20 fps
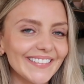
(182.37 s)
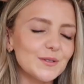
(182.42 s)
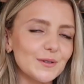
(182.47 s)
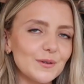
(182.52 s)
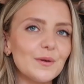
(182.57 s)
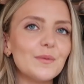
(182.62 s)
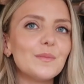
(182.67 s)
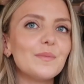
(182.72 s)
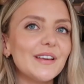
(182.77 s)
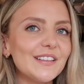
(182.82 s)

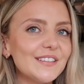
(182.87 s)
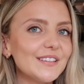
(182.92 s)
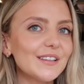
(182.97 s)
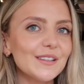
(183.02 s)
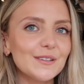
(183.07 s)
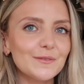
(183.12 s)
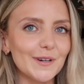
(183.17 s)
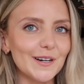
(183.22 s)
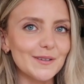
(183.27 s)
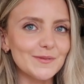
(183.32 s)
So
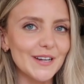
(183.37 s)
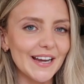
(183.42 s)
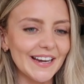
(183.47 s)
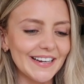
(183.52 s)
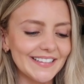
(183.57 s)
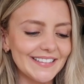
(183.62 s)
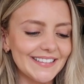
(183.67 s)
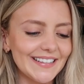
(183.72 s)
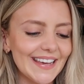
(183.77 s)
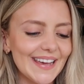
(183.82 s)
basically what I'm trying
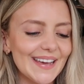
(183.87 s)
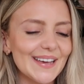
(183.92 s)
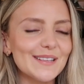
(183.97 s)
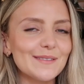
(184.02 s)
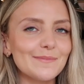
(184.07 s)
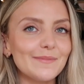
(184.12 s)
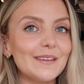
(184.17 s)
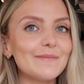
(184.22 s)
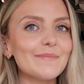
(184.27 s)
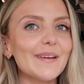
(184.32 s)
to say
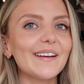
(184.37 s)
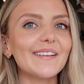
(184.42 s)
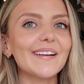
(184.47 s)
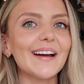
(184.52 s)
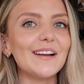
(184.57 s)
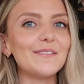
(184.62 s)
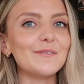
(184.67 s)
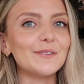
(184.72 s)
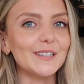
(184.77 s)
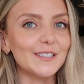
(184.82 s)
is me and my
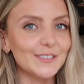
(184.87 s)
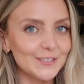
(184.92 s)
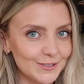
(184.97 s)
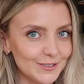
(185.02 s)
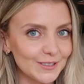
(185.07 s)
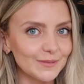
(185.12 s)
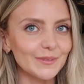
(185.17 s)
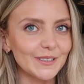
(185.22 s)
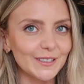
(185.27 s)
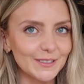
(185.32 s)
gran were
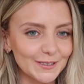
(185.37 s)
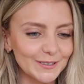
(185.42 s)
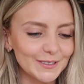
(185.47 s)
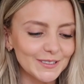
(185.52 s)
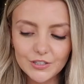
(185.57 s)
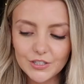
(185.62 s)
extremely close.